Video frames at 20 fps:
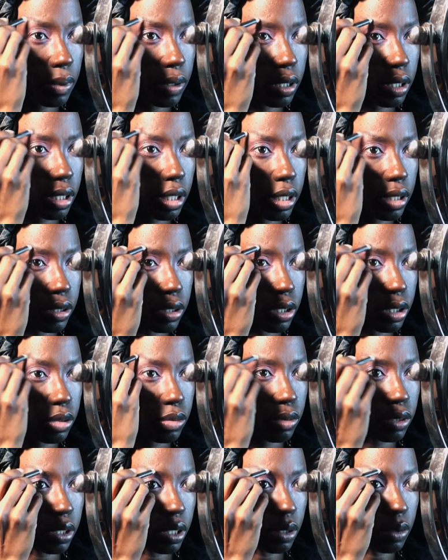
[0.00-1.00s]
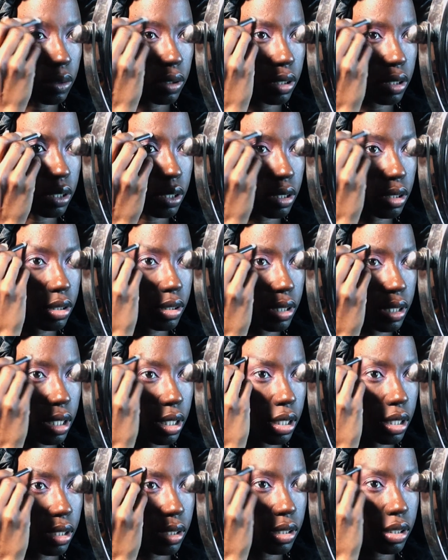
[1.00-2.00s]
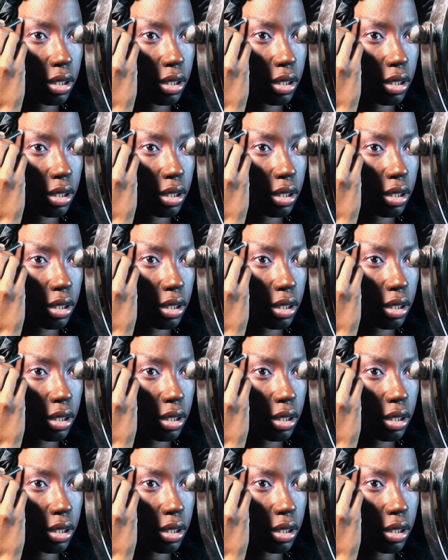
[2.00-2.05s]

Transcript: but he had a studio in the city.